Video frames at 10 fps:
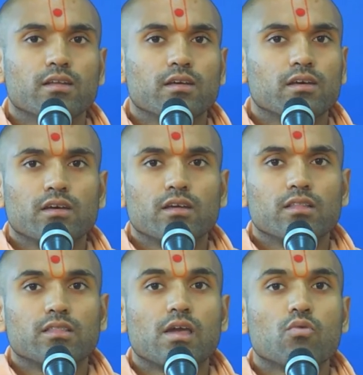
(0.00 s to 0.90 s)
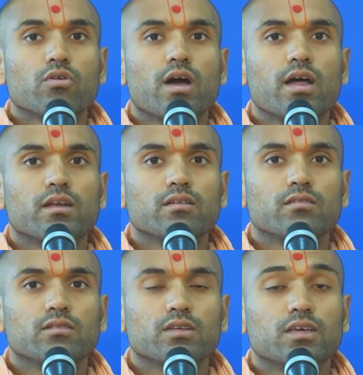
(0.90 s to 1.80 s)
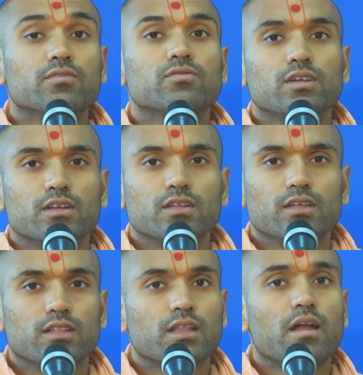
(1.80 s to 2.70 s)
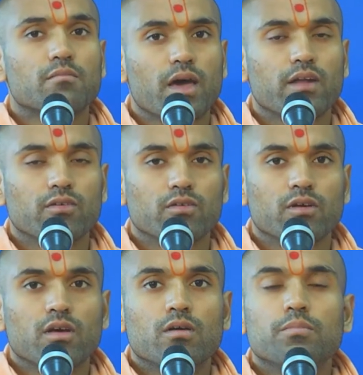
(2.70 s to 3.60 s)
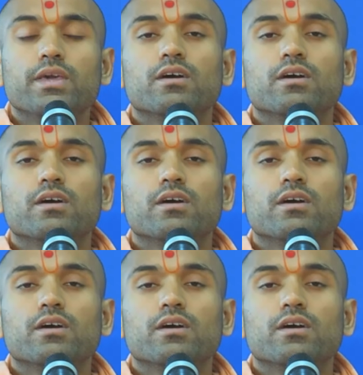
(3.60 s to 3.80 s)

they were not gifted in that manner because